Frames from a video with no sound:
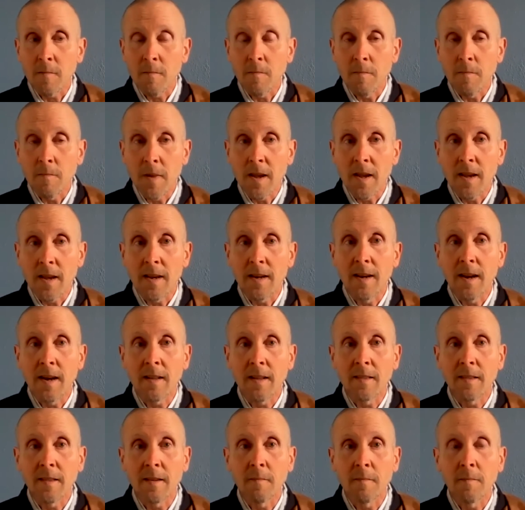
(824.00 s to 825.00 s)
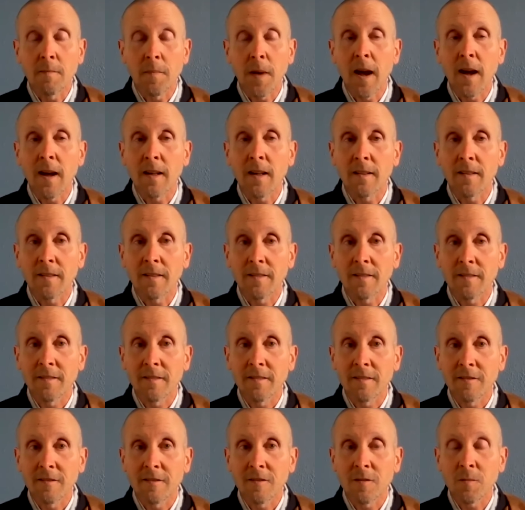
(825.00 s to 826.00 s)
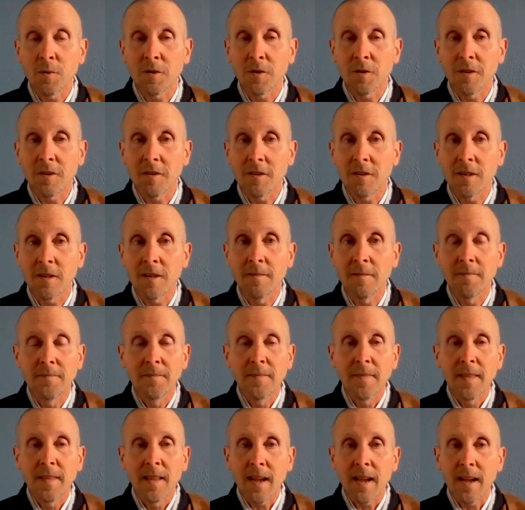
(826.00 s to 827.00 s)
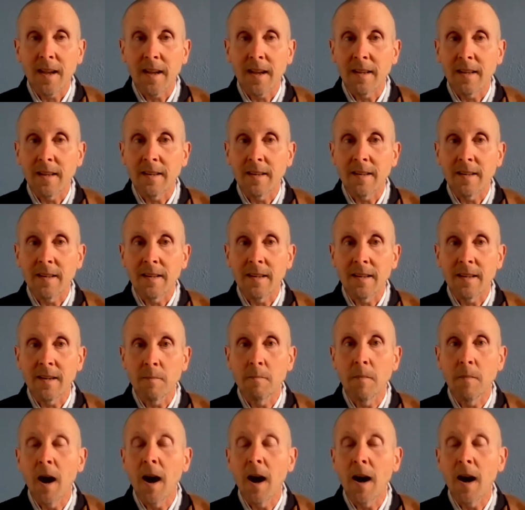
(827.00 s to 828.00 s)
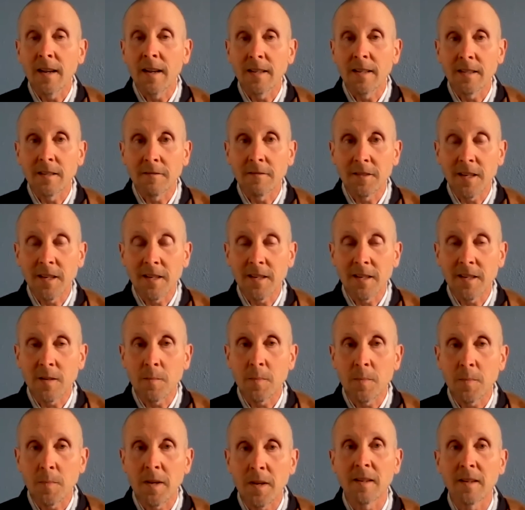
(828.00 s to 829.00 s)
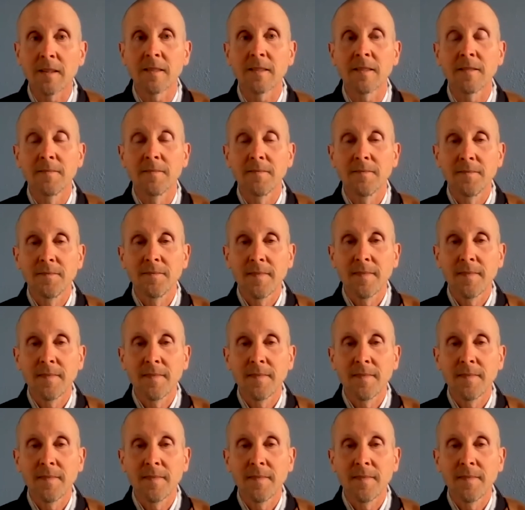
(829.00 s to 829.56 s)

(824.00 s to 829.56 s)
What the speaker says: made on the path to Buddhahood, and the minds of sentient beings.